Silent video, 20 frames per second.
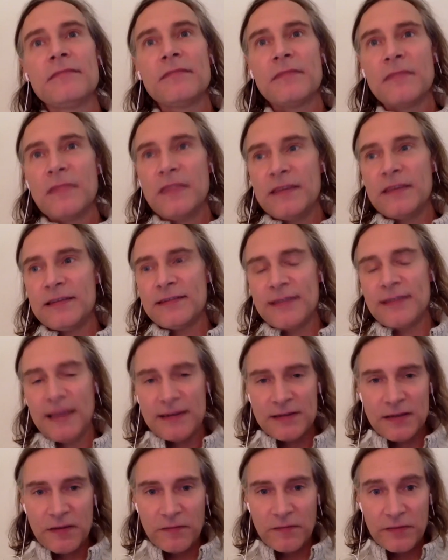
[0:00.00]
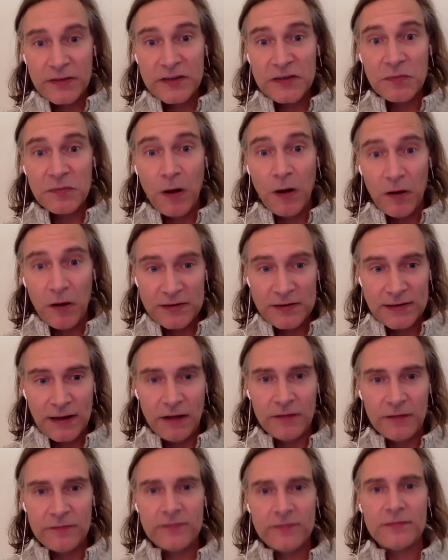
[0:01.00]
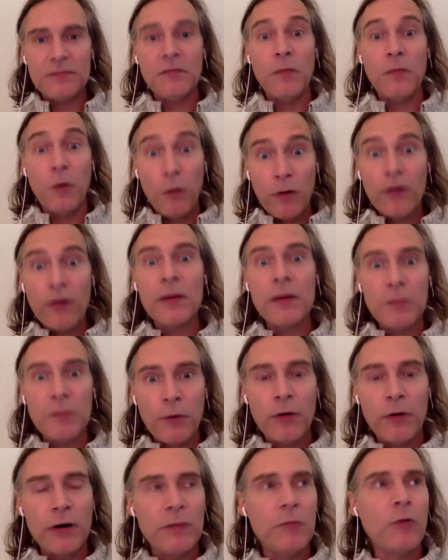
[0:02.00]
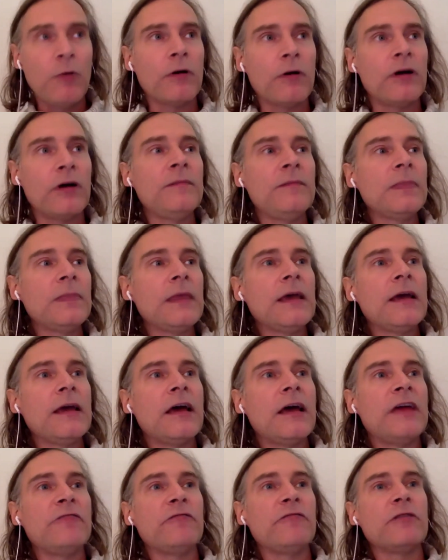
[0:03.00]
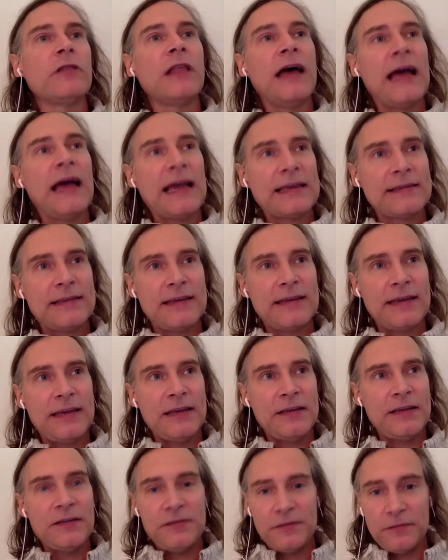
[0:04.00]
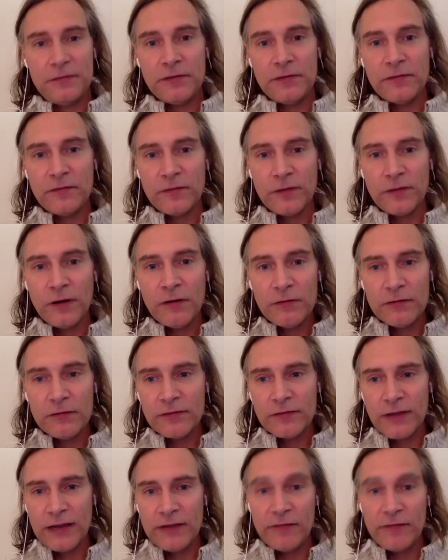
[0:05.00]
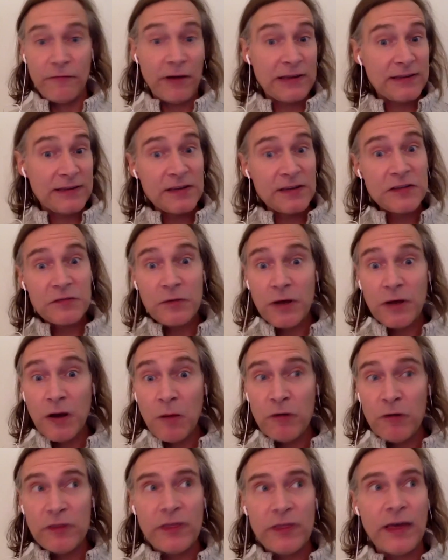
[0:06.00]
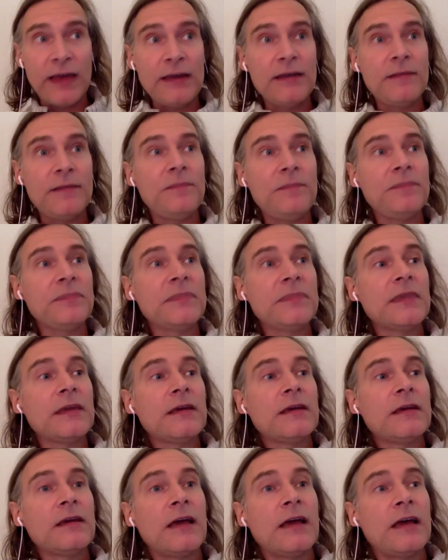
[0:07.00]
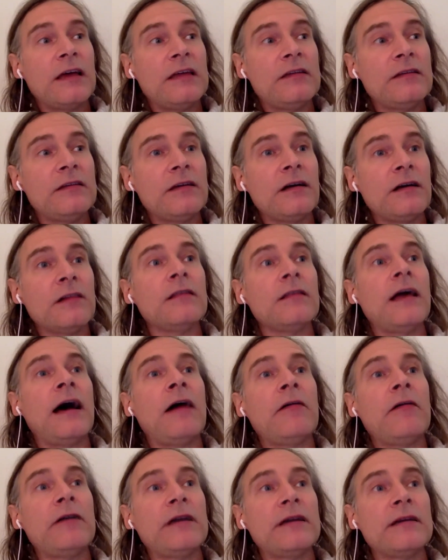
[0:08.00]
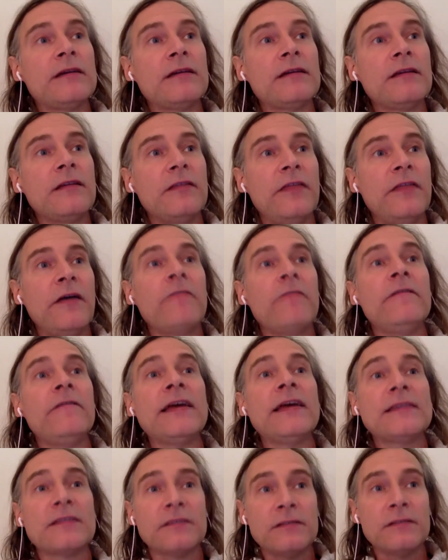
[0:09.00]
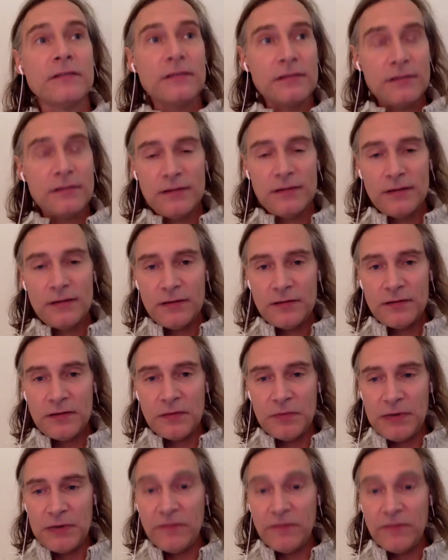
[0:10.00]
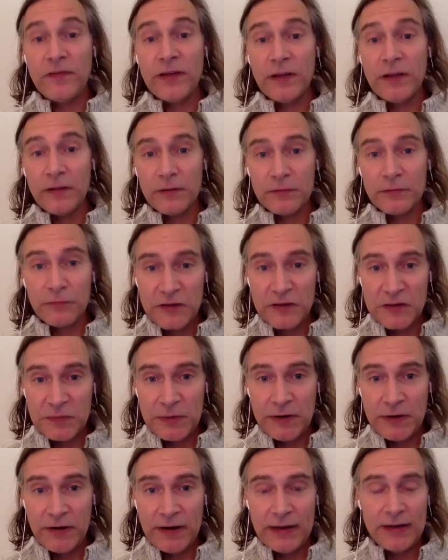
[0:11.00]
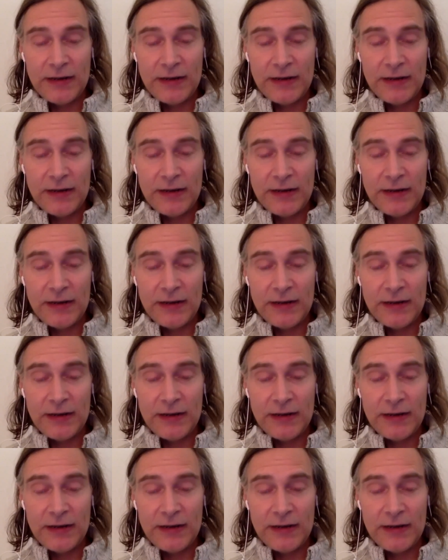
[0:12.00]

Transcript: the sense of the small self more and more and more, and relaxing into the flow of life. Resonance will help with that, and allowing their vessel to be filled with spirit,